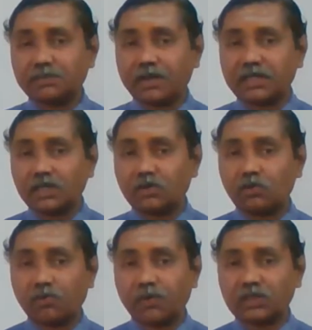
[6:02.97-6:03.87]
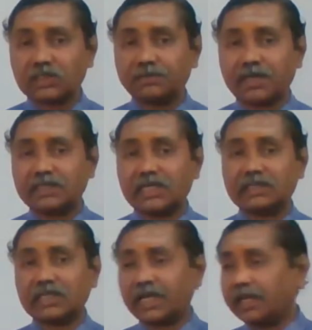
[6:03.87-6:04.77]
manager two, project
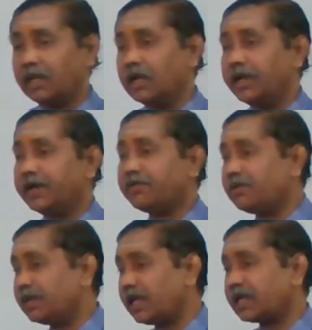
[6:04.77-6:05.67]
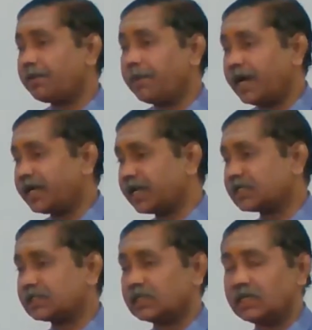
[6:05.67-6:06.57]
manager three. It will be like a
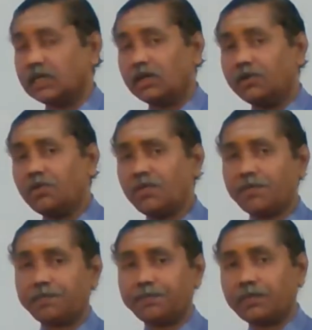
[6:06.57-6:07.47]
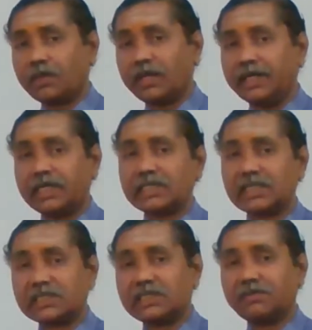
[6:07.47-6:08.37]
matrix.
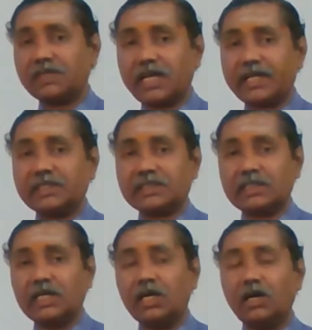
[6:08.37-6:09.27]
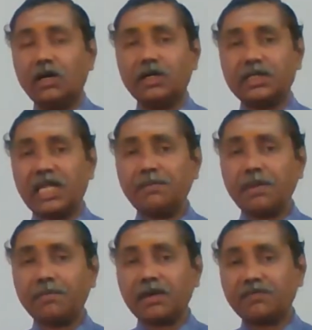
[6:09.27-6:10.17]
Intersection of the lines, team
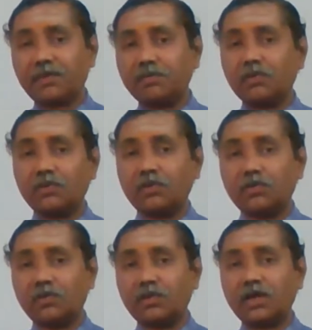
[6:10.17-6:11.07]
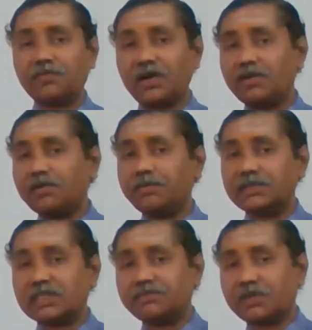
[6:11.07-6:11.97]
member from different
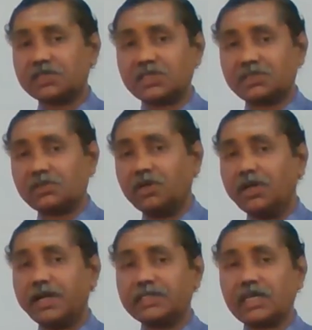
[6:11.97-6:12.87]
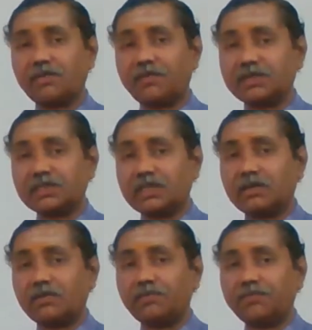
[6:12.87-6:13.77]
business functions, HR
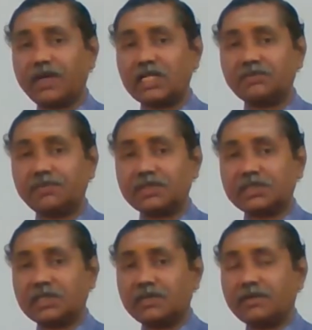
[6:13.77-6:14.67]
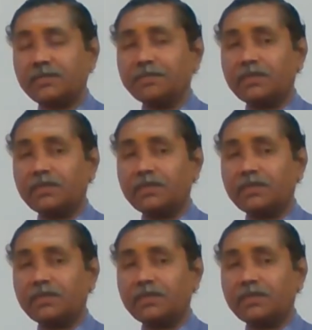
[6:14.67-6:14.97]
function, finance function,